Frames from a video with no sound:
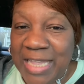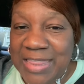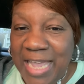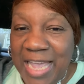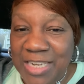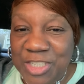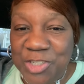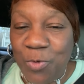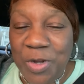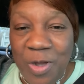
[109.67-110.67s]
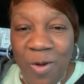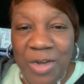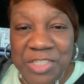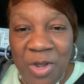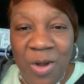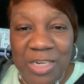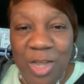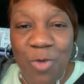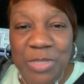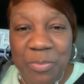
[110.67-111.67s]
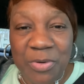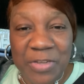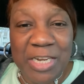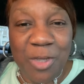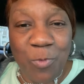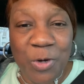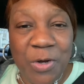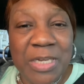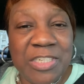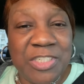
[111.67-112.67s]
that short heart to heart along with that prophetic word